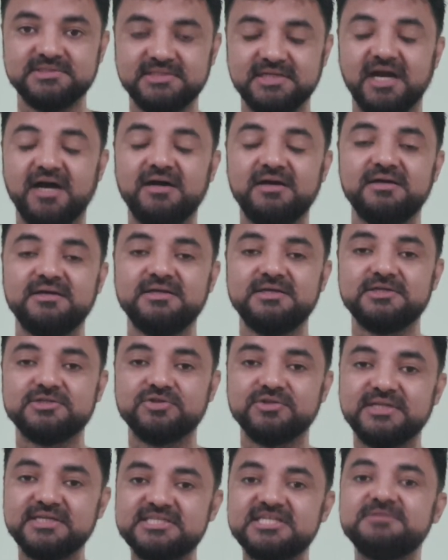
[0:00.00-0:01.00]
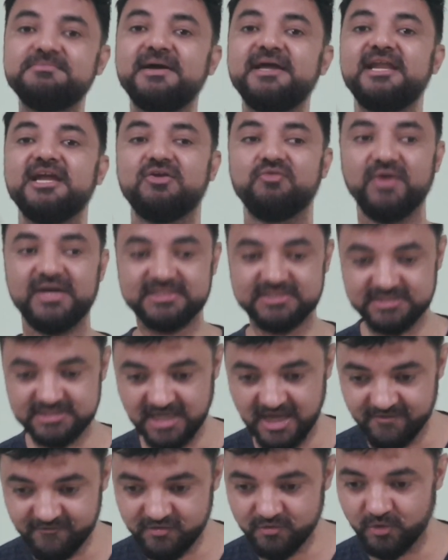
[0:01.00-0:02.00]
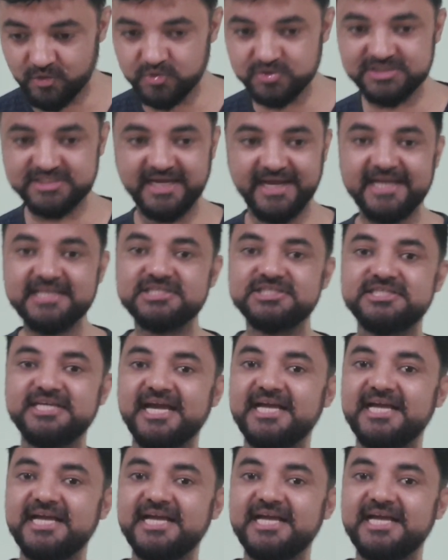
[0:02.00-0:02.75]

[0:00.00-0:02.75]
Yeah. So this is my request. If you want to change,